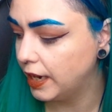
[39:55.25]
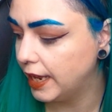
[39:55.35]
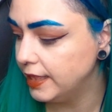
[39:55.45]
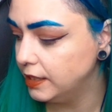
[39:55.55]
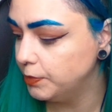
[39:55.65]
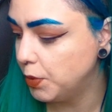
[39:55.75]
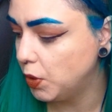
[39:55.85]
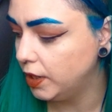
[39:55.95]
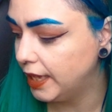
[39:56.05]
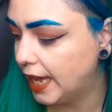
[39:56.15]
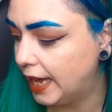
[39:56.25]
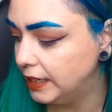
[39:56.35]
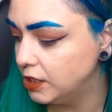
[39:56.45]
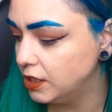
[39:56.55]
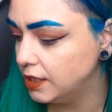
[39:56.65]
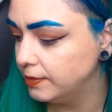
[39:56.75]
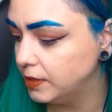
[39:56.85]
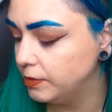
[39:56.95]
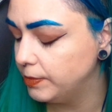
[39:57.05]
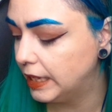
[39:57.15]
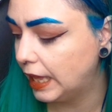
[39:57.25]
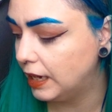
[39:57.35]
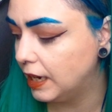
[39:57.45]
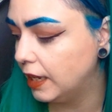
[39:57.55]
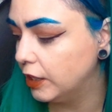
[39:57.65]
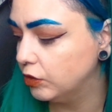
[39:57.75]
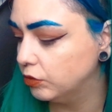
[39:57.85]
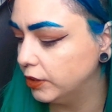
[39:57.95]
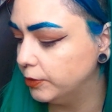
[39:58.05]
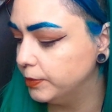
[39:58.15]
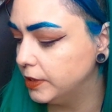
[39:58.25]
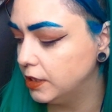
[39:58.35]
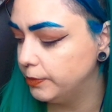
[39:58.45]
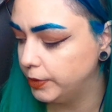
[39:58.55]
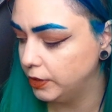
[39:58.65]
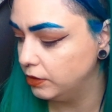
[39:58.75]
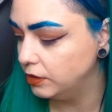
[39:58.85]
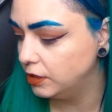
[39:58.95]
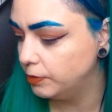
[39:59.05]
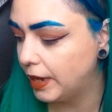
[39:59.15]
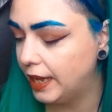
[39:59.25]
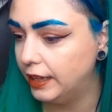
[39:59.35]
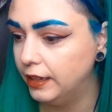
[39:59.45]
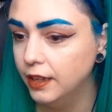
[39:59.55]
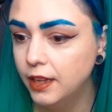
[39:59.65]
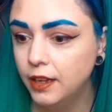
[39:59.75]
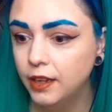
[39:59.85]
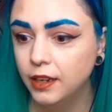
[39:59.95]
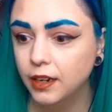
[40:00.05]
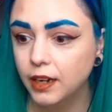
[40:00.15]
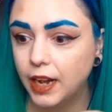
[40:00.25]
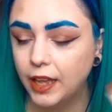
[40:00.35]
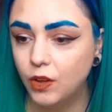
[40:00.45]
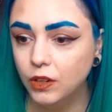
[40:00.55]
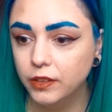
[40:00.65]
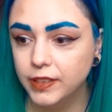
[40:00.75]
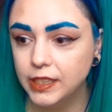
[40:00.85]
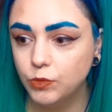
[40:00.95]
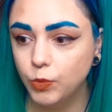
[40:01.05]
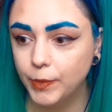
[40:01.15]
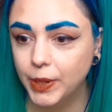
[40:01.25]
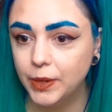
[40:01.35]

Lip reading: Like this poor guy just seems to be getting like groomed and abused by like all of these women